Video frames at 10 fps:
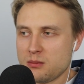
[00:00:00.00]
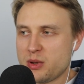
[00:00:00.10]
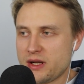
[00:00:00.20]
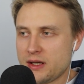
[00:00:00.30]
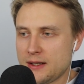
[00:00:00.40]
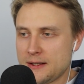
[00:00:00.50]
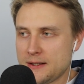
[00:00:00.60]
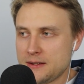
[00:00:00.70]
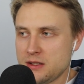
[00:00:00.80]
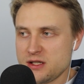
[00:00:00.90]
But
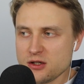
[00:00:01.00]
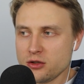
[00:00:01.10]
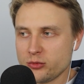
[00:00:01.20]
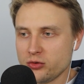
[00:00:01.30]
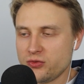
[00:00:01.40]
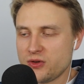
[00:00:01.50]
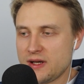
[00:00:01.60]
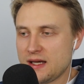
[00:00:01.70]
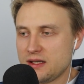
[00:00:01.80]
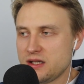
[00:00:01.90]
it's a good move.
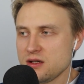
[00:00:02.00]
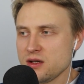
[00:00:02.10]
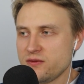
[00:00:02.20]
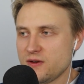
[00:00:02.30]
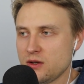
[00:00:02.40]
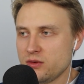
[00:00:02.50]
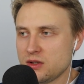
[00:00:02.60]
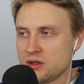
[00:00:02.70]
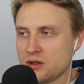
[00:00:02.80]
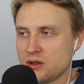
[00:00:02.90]
And here I found
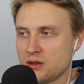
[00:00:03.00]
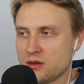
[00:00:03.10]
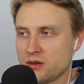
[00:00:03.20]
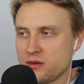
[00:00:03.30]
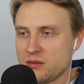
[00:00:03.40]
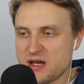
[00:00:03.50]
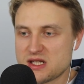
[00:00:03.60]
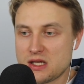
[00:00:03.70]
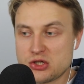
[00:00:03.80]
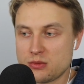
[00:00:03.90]
the
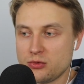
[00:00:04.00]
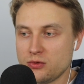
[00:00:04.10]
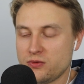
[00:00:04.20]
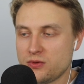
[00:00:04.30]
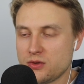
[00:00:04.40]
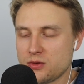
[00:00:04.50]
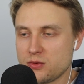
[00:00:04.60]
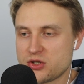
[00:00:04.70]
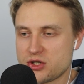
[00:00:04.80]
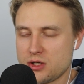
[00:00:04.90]
best engine move,
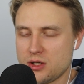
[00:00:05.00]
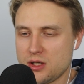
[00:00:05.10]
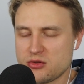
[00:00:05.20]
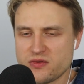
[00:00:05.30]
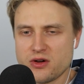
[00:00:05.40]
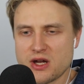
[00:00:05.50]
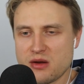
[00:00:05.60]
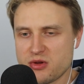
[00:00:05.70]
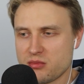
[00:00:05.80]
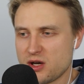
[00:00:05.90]
which I was very
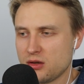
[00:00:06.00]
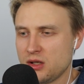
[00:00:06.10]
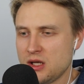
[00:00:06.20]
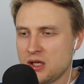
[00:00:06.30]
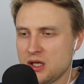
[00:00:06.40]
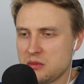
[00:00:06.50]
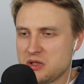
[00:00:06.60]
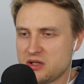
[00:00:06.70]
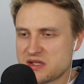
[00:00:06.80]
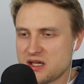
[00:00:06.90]
happy about,
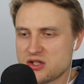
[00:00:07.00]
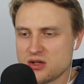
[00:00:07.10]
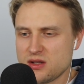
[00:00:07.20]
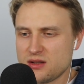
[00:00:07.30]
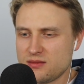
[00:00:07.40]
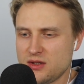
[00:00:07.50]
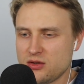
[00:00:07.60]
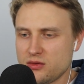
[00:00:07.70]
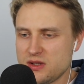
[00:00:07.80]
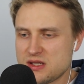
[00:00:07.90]
because I saw that,
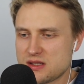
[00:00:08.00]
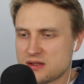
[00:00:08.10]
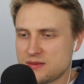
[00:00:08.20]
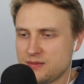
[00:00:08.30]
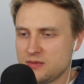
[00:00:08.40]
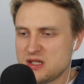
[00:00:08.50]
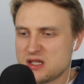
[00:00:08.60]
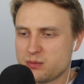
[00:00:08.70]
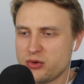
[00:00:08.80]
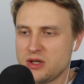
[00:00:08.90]
this
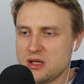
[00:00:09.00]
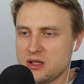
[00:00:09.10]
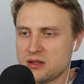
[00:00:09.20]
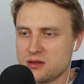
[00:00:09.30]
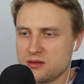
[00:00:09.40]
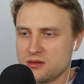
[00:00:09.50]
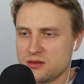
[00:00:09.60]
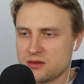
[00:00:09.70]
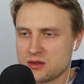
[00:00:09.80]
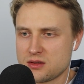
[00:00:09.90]
is pretty
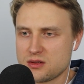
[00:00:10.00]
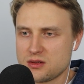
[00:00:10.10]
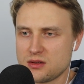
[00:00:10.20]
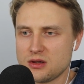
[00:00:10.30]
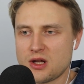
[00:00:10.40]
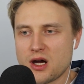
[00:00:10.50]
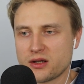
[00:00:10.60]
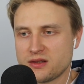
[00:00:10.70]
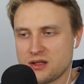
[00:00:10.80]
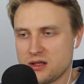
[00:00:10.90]

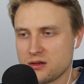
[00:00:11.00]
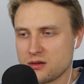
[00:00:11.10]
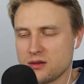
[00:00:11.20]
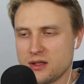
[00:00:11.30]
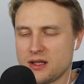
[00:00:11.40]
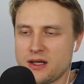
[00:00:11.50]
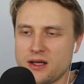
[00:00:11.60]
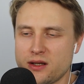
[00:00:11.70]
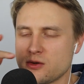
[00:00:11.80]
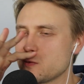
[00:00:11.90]
locked here.
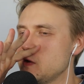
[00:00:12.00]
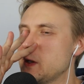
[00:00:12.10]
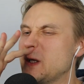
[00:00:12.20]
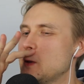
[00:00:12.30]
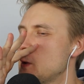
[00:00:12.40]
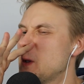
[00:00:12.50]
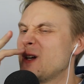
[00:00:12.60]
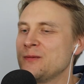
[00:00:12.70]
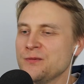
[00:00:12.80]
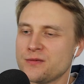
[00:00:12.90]
I don't really,
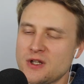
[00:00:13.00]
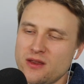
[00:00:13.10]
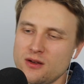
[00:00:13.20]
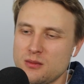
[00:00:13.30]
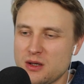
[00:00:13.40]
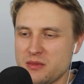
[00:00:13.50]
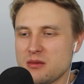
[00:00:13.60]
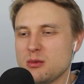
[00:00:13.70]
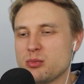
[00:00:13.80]
I thought about maybe